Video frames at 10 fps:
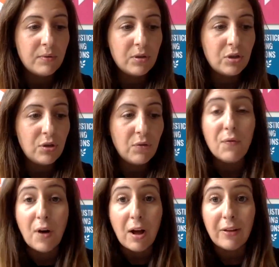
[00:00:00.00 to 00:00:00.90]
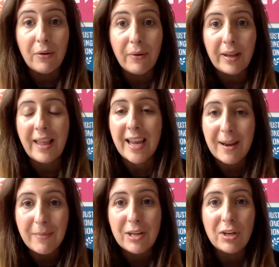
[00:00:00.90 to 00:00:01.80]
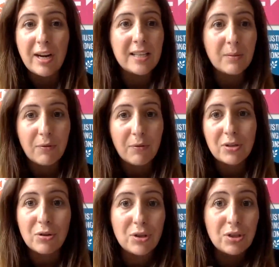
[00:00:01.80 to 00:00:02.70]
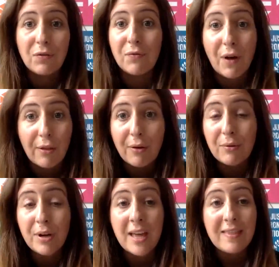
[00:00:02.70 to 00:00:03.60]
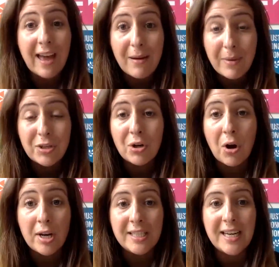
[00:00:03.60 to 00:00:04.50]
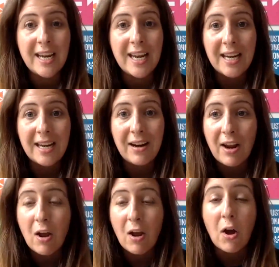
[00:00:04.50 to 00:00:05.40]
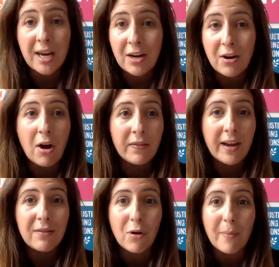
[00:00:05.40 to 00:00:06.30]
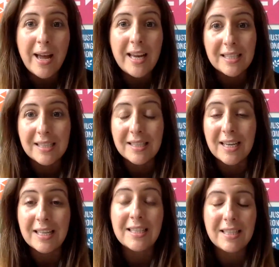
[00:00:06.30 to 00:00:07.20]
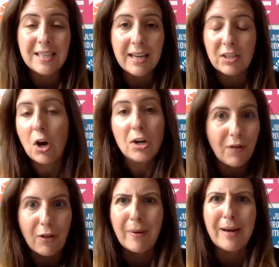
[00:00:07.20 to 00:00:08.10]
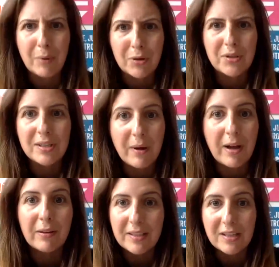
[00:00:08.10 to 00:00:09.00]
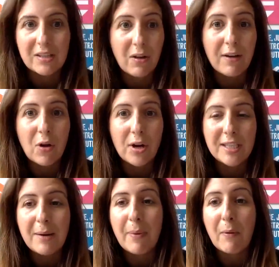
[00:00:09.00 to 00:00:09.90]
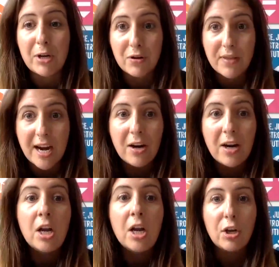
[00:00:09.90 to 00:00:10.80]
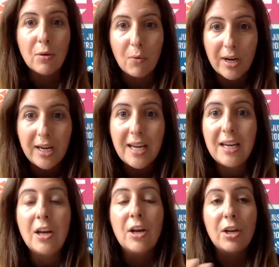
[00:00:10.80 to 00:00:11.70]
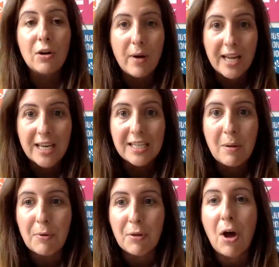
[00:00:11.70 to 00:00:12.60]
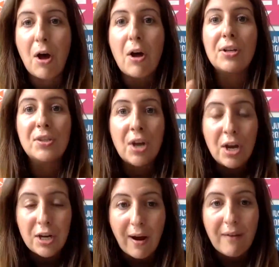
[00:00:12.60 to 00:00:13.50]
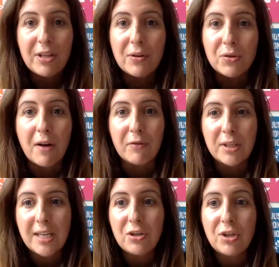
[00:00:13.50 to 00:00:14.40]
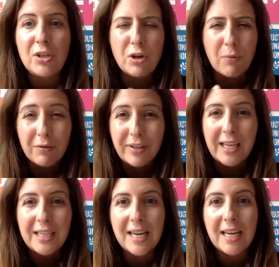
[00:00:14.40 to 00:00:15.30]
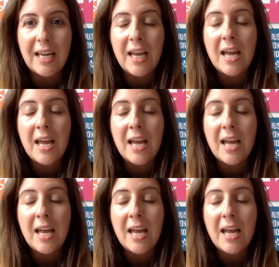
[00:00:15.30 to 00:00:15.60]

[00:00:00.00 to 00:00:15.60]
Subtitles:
to follow, like I mentioned, as a professional, just to follow that much content in an online format. It's hard to follow in person as well, because it's a lot of content, but when you're there, you're more in it, you're running into the people at the halls, you're having those conversations, you're reflecting.